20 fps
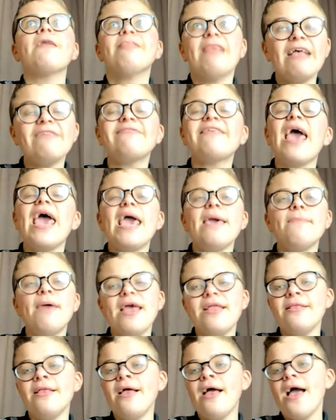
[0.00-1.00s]
let's get him
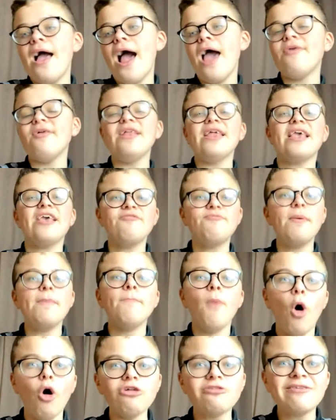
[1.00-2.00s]
in. And it gives me
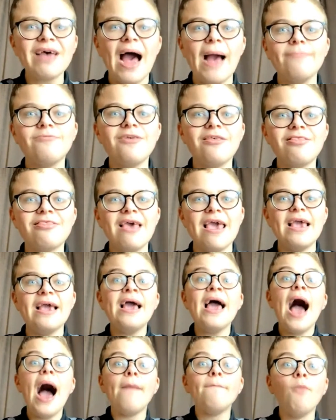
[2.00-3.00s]
more time to
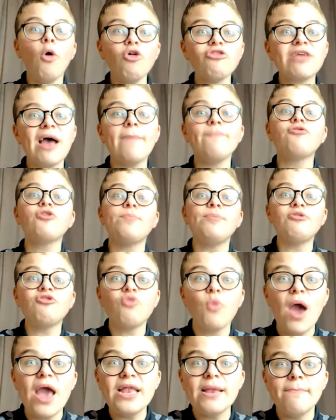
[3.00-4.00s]
think and more time to
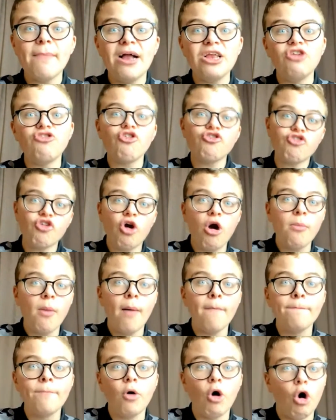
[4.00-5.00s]
persuade a manager to
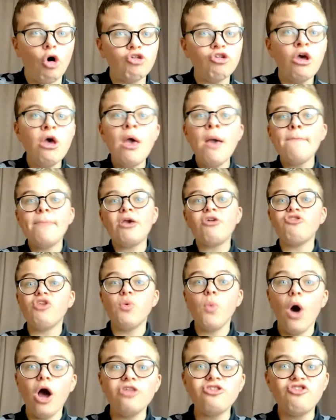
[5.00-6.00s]
come on board because
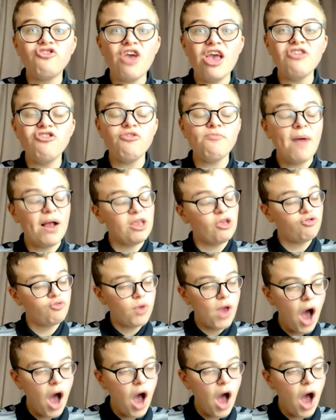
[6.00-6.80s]
he wanted to change his manners.